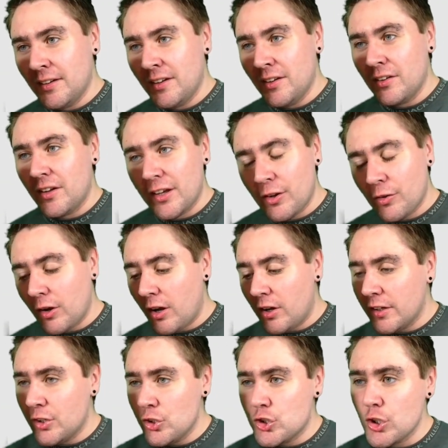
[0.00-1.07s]
like, I
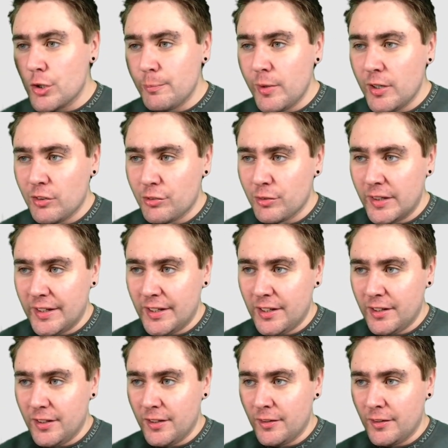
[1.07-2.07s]
can jump into it here.